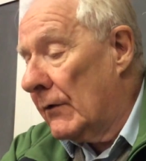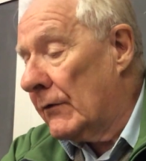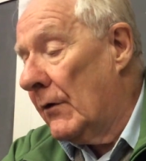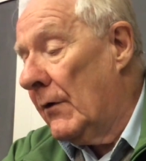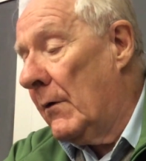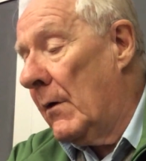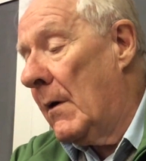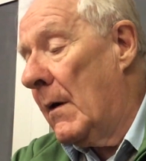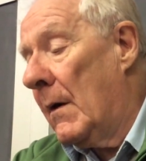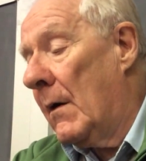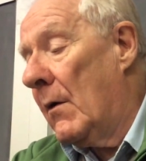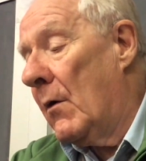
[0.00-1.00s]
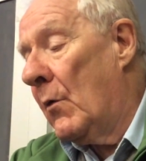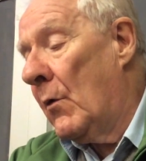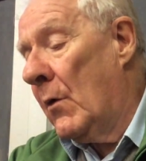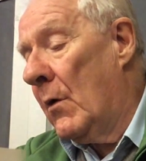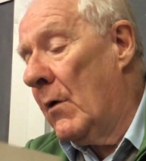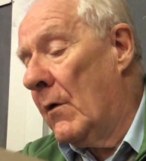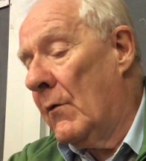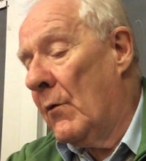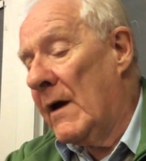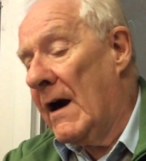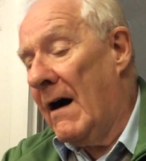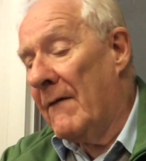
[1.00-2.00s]
So
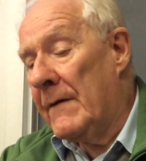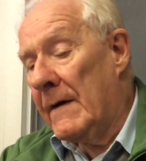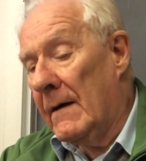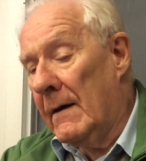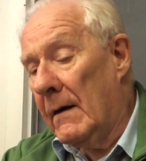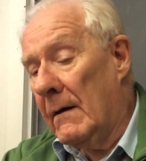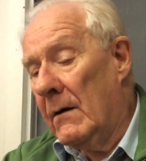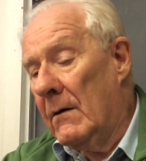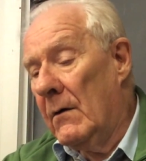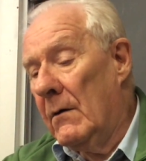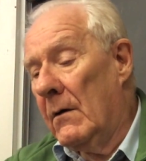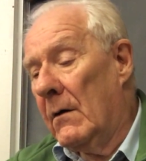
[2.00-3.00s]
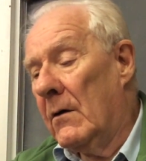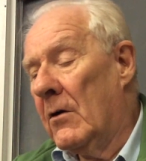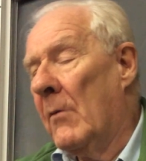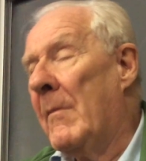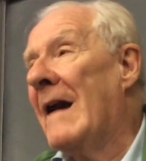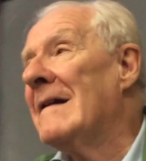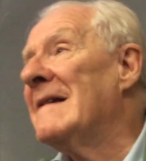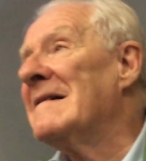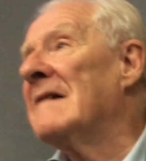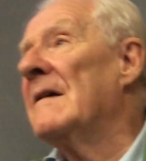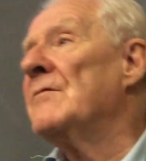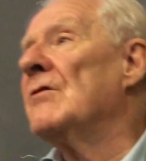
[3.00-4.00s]
We have here a global
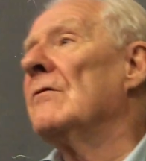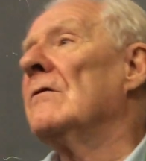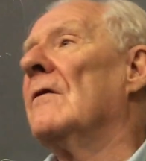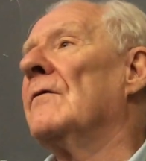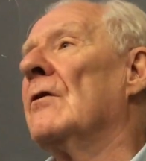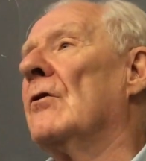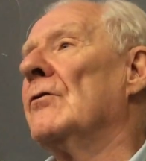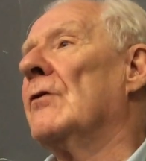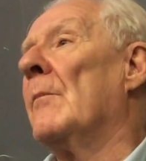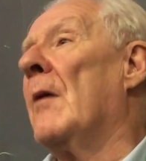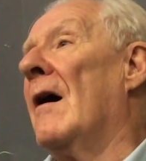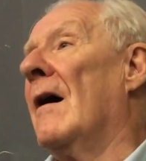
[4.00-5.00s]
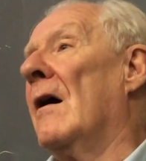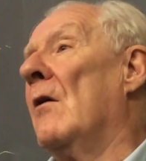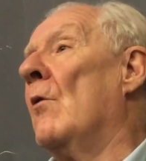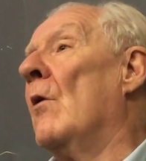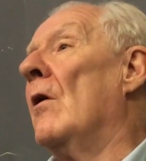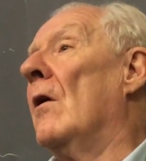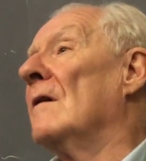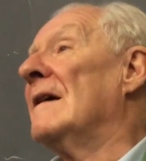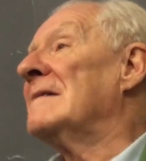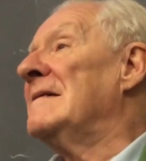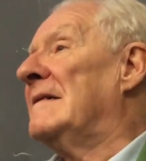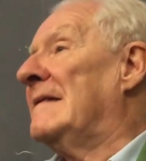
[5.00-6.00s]
description of the contemporary world
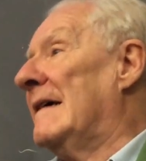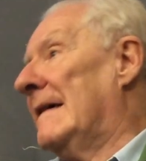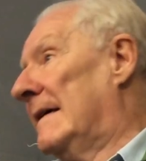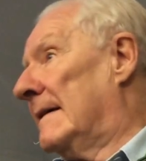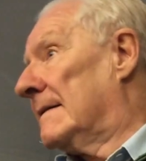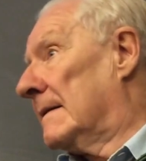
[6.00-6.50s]
as it is.